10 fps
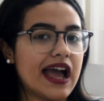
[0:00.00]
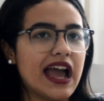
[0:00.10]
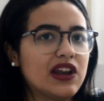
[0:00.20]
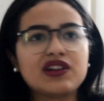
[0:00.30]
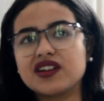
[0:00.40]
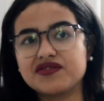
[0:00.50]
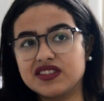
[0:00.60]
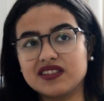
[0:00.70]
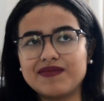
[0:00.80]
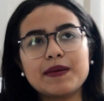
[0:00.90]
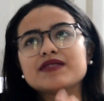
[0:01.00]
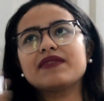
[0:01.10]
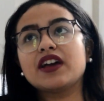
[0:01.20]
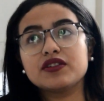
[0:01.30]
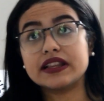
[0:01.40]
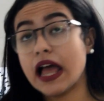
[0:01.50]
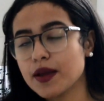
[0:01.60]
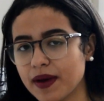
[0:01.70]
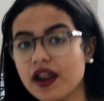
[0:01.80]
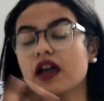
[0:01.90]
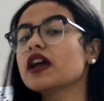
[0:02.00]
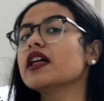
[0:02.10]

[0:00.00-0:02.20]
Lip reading: I don't like, but